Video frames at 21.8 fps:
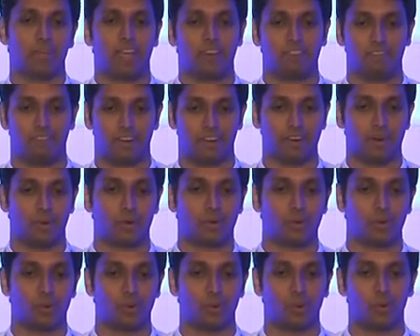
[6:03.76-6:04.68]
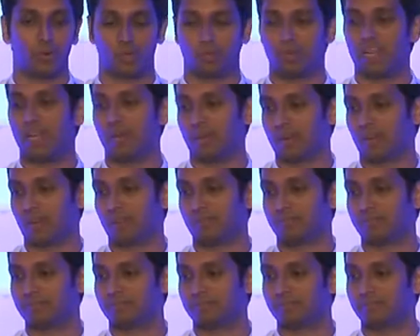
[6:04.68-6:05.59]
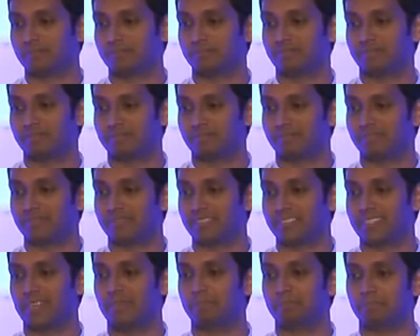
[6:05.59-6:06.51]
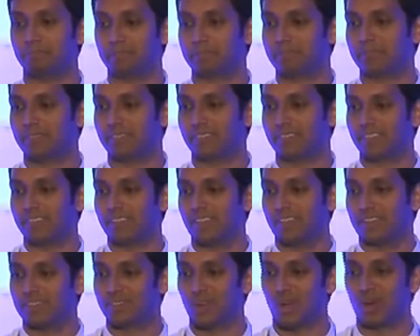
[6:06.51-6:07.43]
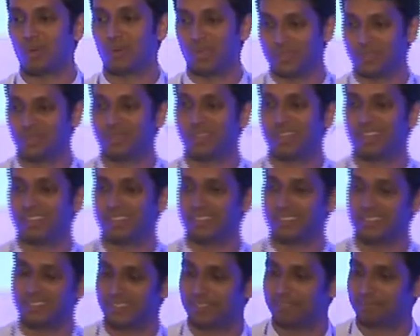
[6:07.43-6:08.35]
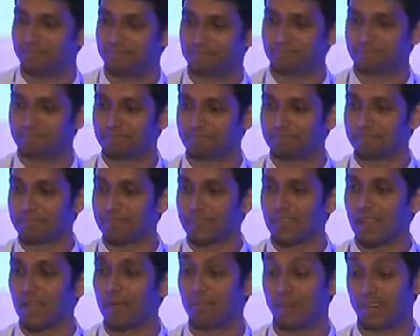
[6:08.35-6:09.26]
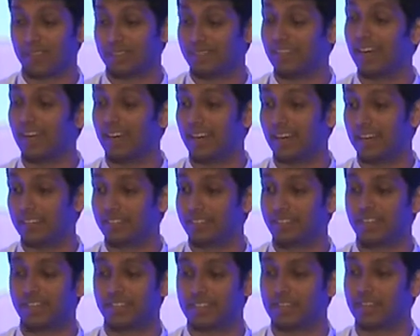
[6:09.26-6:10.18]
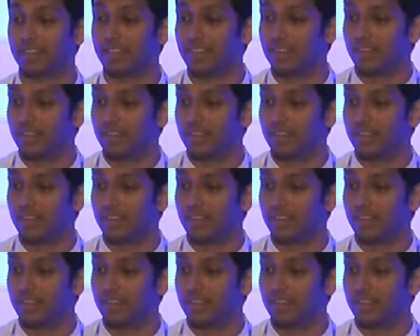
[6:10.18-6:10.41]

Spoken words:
and figure out who to blame it on. Yep, it's always those aliens. But seriously,